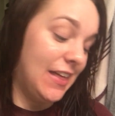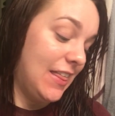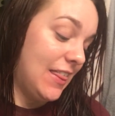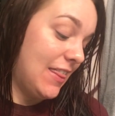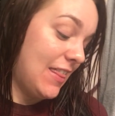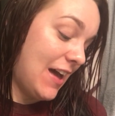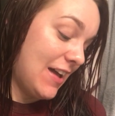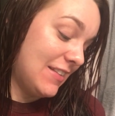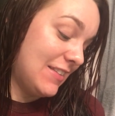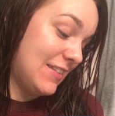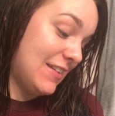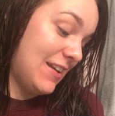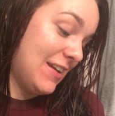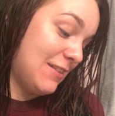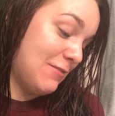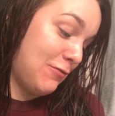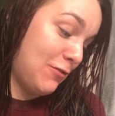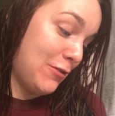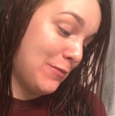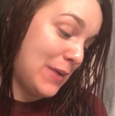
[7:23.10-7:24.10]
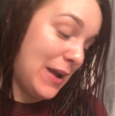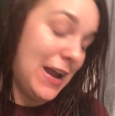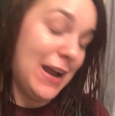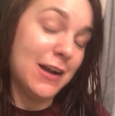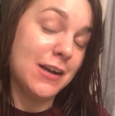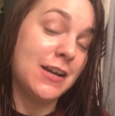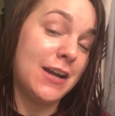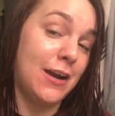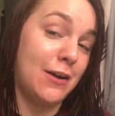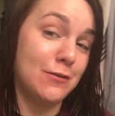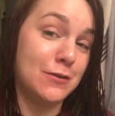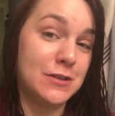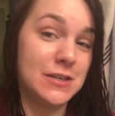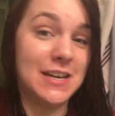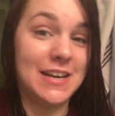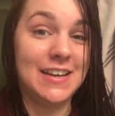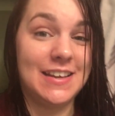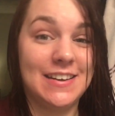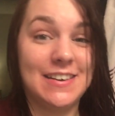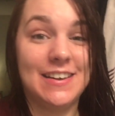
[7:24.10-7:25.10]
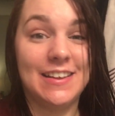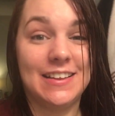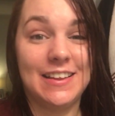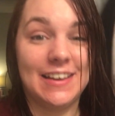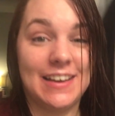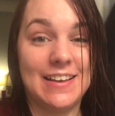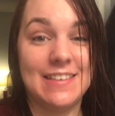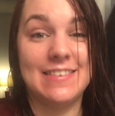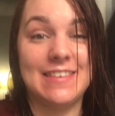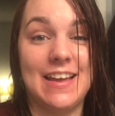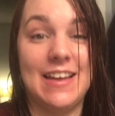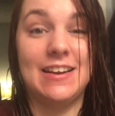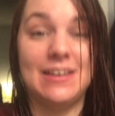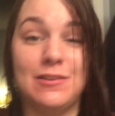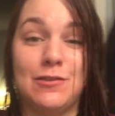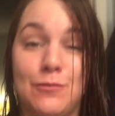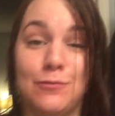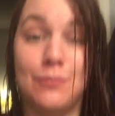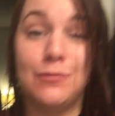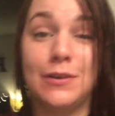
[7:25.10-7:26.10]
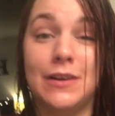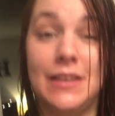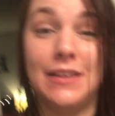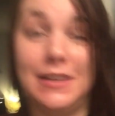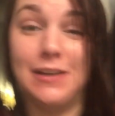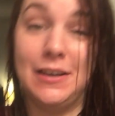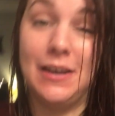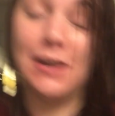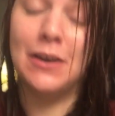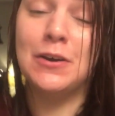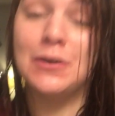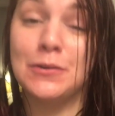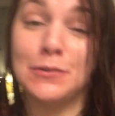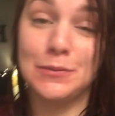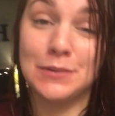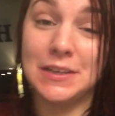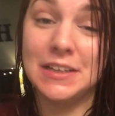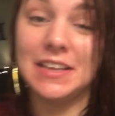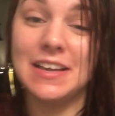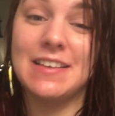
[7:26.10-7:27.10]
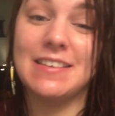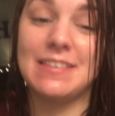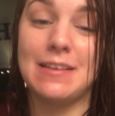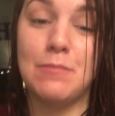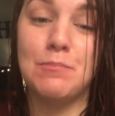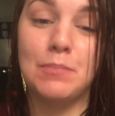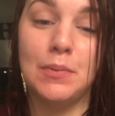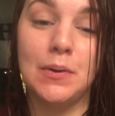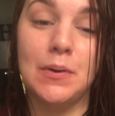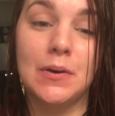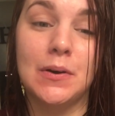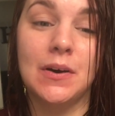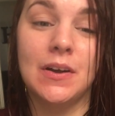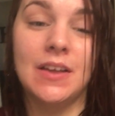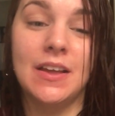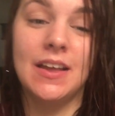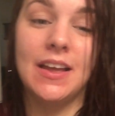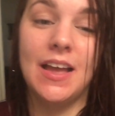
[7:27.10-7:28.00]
that's it for my hair care routine. Like I said, it's really, really simple.